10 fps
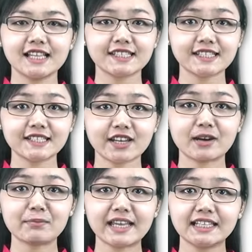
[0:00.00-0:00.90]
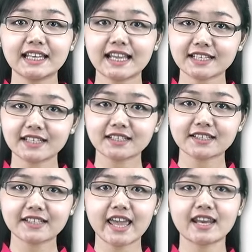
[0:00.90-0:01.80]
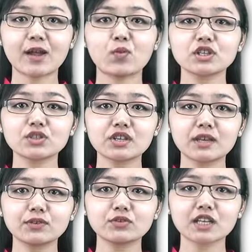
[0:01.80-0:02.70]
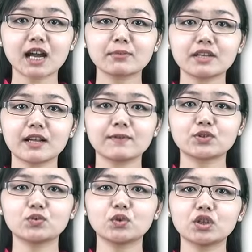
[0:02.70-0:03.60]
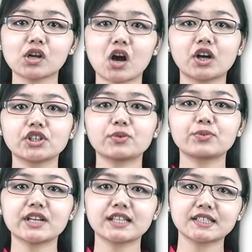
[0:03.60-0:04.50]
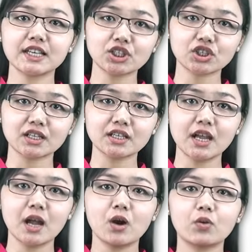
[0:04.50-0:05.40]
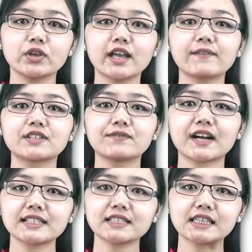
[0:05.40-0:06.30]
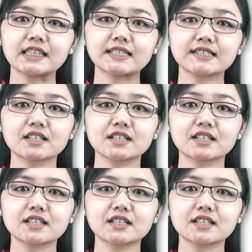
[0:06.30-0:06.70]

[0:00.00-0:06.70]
Since there are many letters and I want to give you time enough to work on your pronunciation, we have divided this